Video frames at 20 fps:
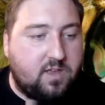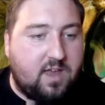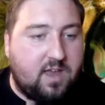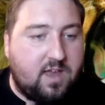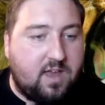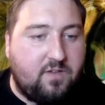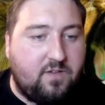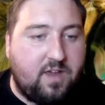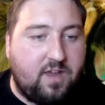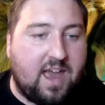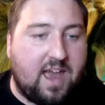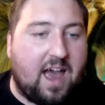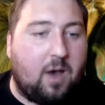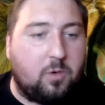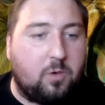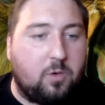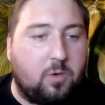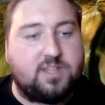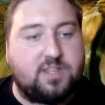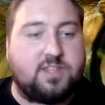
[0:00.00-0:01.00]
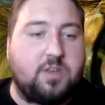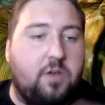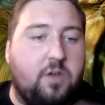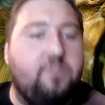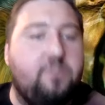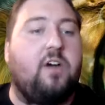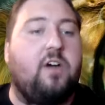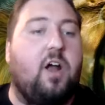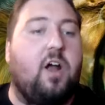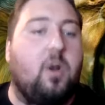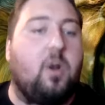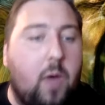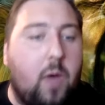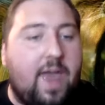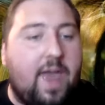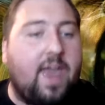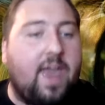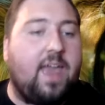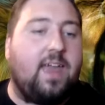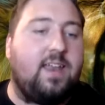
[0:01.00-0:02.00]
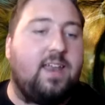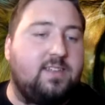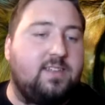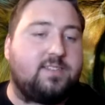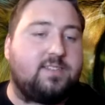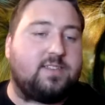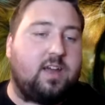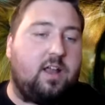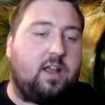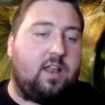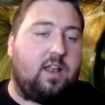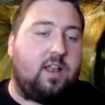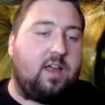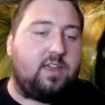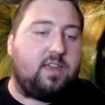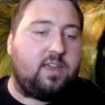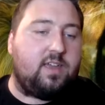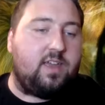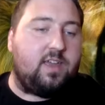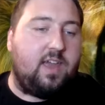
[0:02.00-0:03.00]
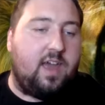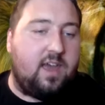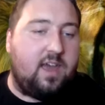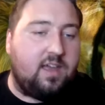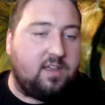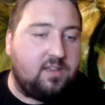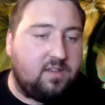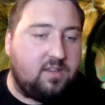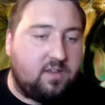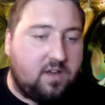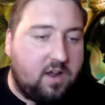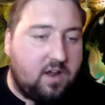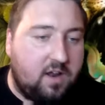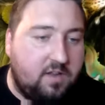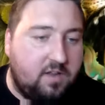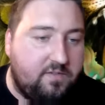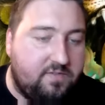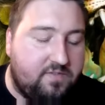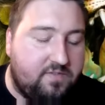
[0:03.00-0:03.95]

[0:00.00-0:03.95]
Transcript: every house is so far away, and it's kind of like yeah, you kind